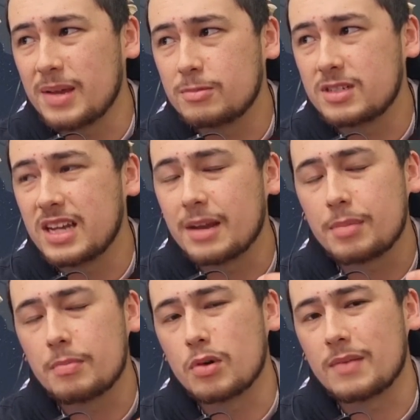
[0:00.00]
setting
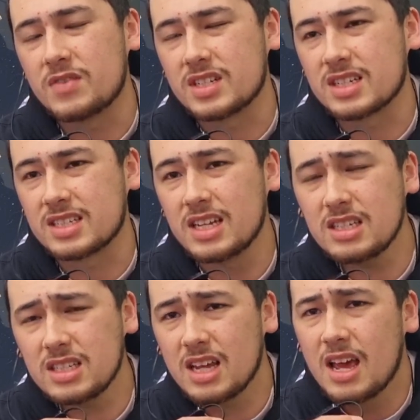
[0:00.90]
people up for
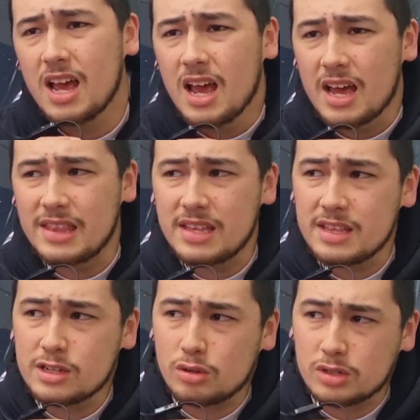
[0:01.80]
success. And then
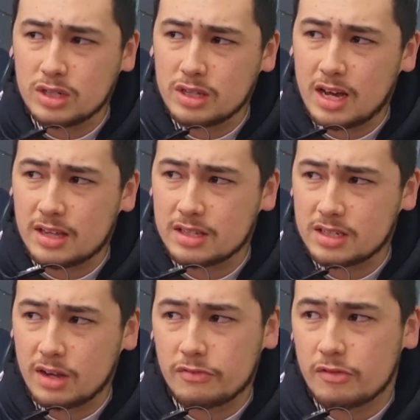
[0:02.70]
there's also the other
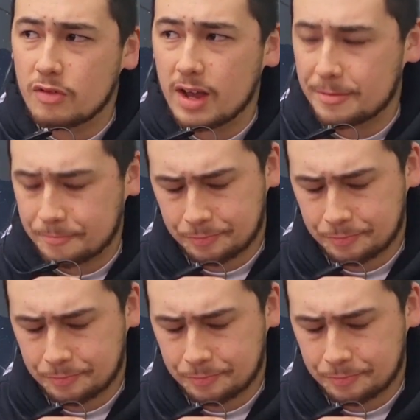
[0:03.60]
stuff of like